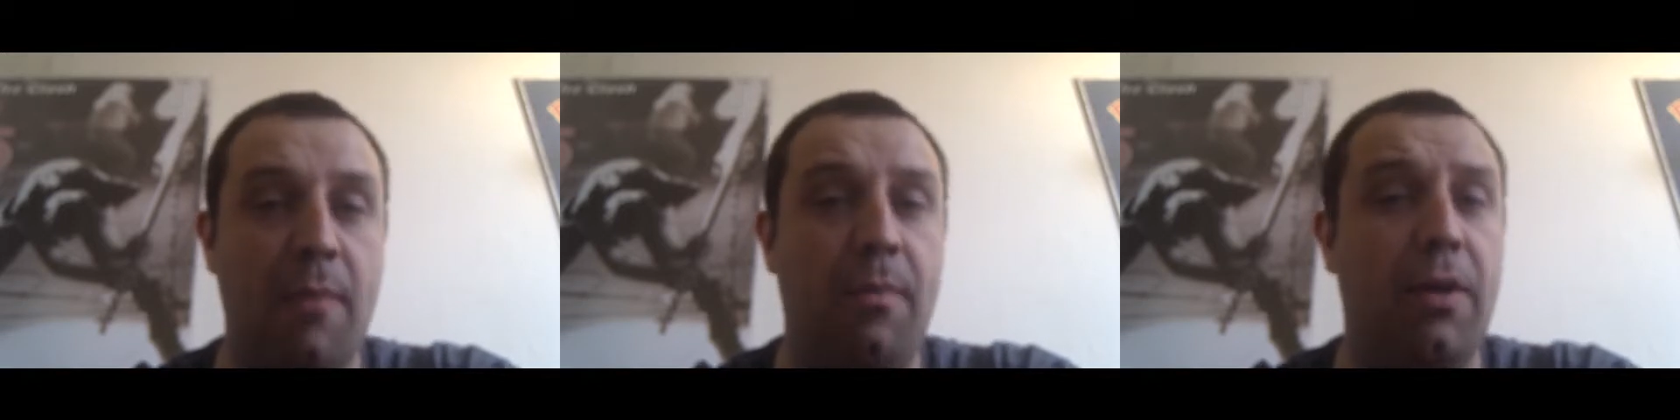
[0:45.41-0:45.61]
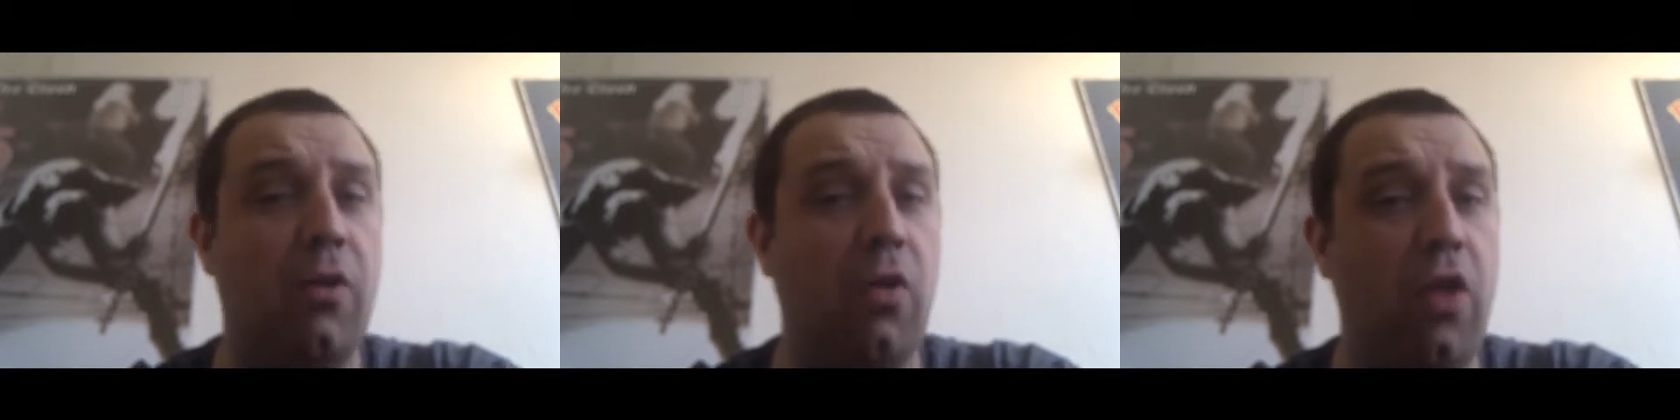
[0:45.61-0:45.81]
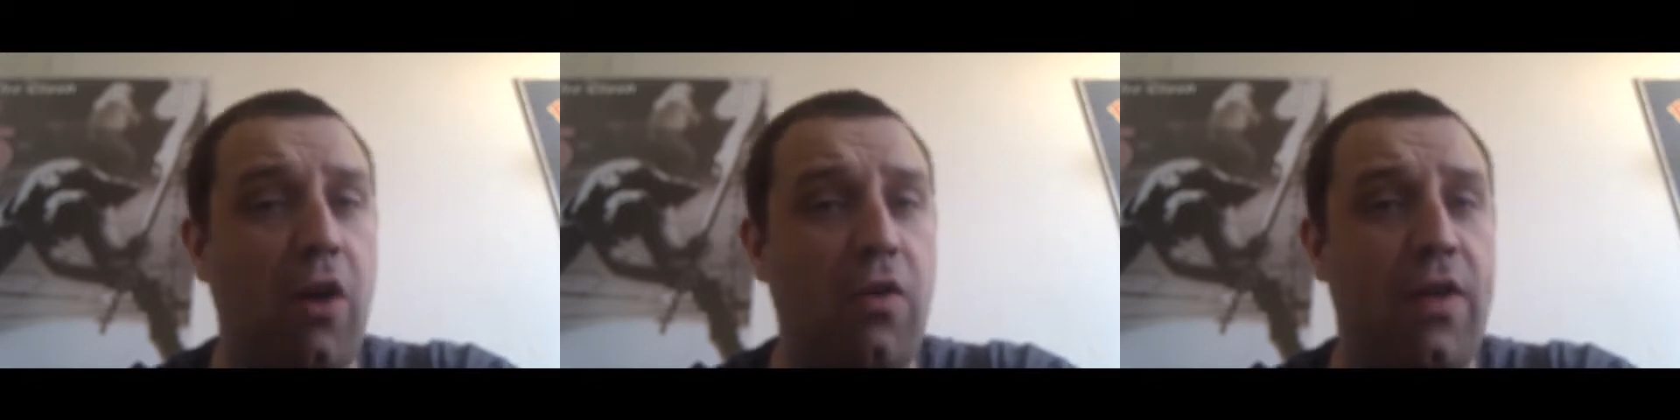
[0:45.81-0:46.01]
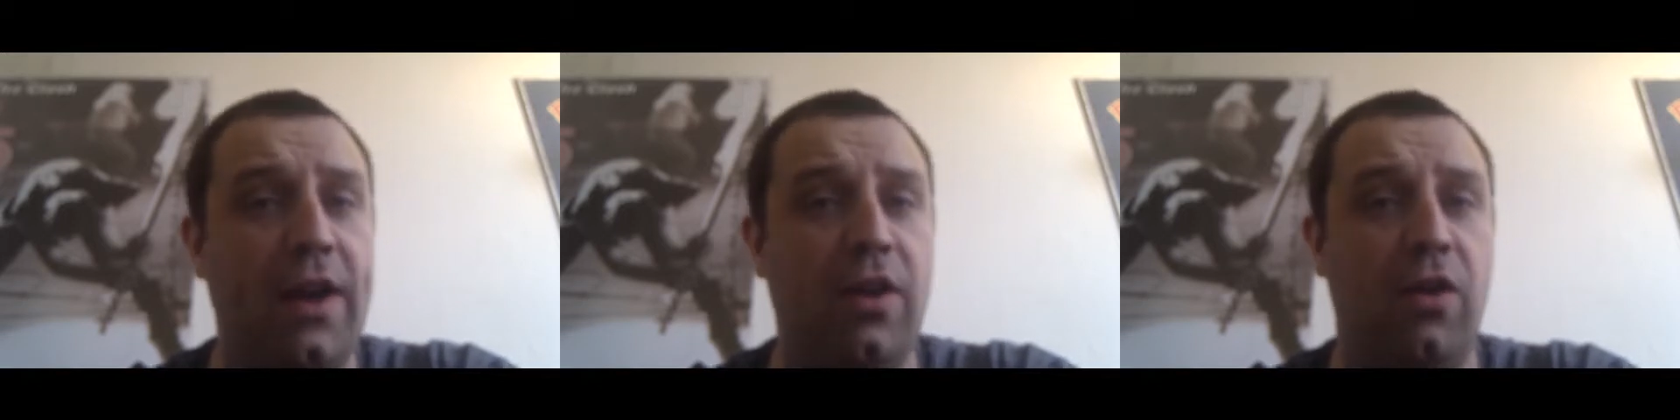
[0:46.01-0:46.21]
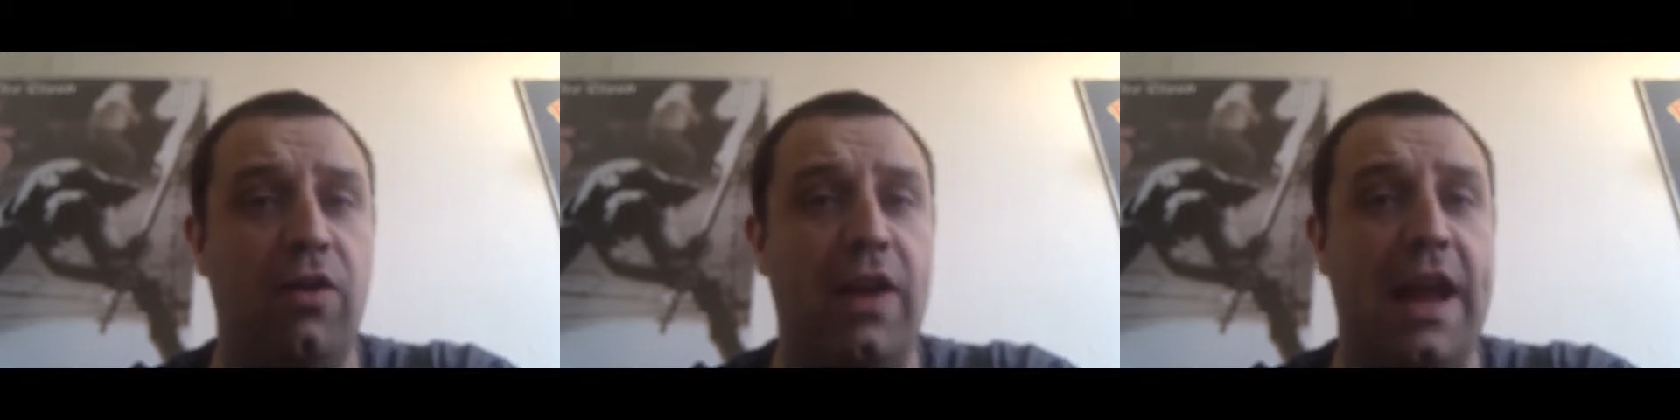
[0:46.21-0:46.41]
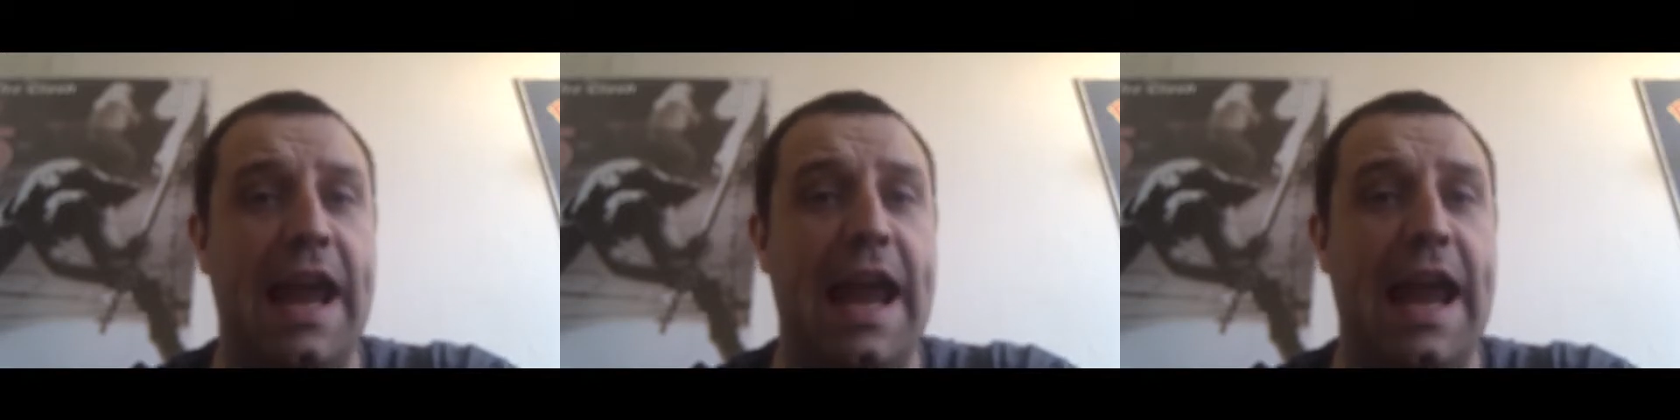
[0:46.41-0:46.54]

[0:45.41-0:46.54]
but although they're not